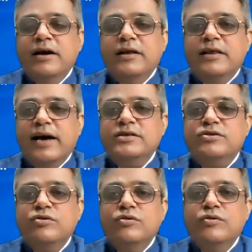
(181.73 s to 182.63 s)
Thanks
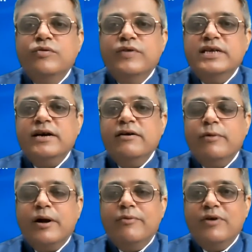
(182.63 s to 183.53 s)
to Vijay
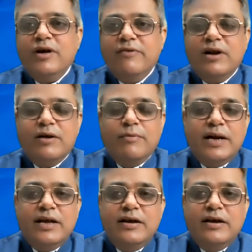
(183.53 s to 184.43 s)

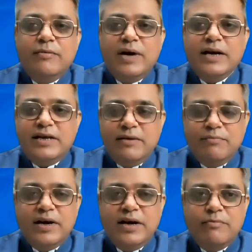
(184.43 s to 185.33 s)
Kevalramani, my
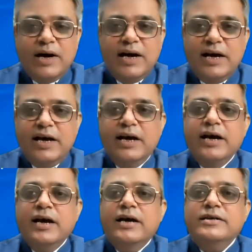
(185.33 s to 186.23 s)
teammate, my
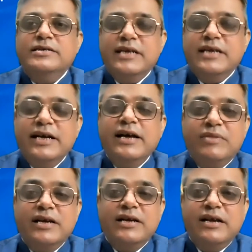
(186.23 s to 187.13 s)

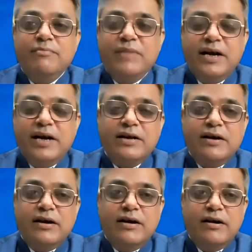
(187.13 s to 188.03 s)
CDMT teammate
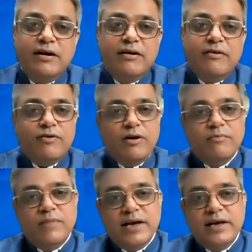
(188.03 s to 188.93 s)
from
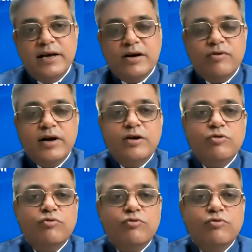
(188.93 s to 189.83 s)
my year
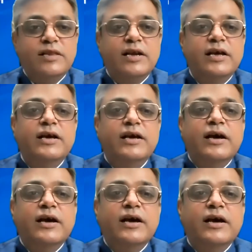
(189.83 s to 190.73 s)
22-23.
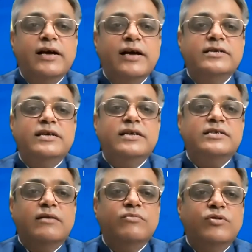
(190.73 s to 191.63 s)
I can see
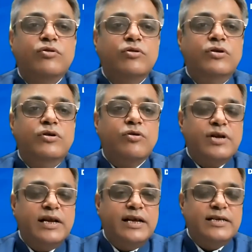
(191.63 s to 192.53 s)
some good
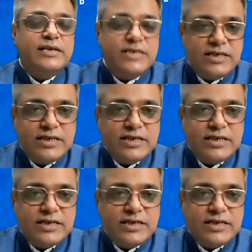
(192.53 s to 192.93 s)
Rotarians